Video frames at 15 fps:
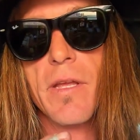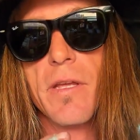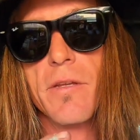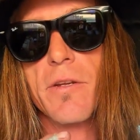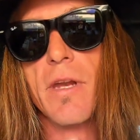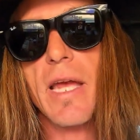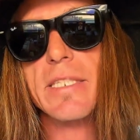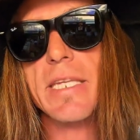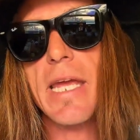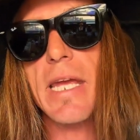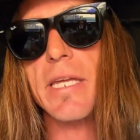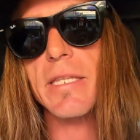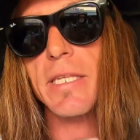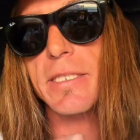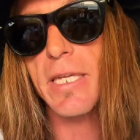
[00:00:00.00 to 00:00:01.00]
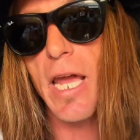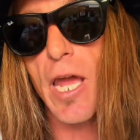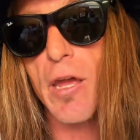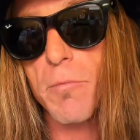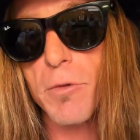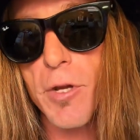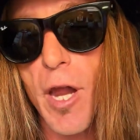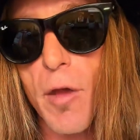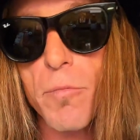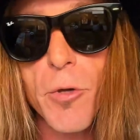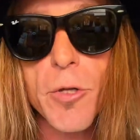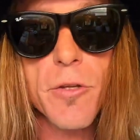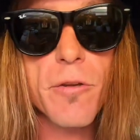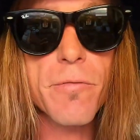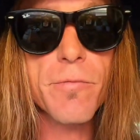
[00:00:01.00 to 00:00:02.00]
You're not taking the time. You're not
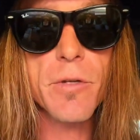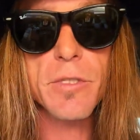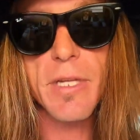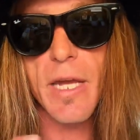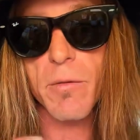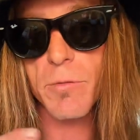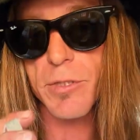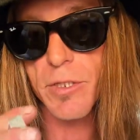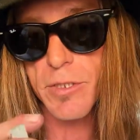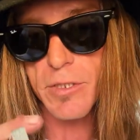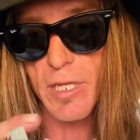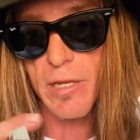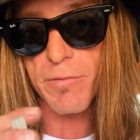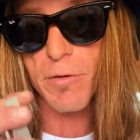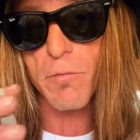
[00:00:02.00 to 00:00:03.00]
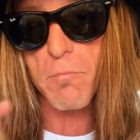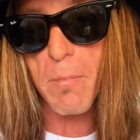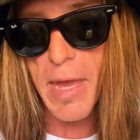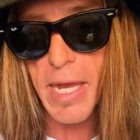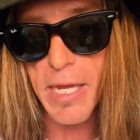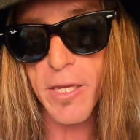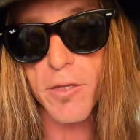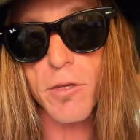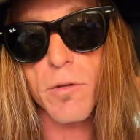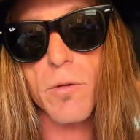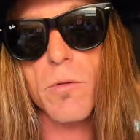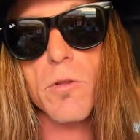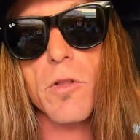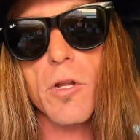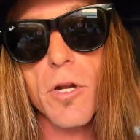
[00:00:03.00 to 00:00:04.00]
putting your foot down with yourself and making
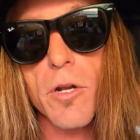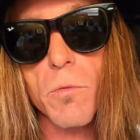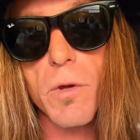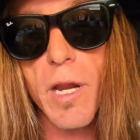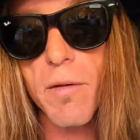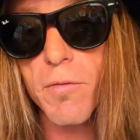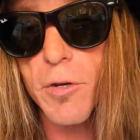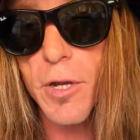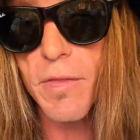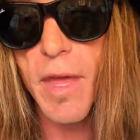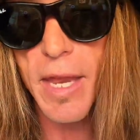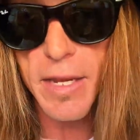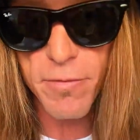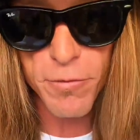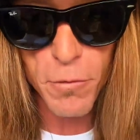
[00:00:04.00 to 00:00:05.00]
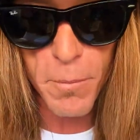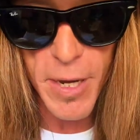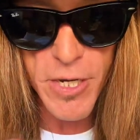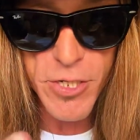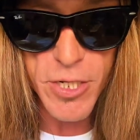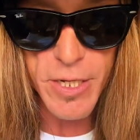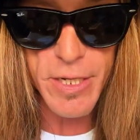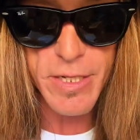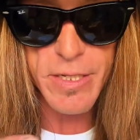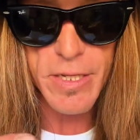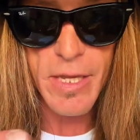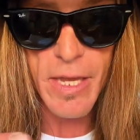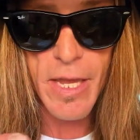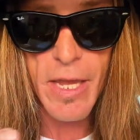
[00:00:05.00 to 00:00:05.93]
you learn whatever that information is.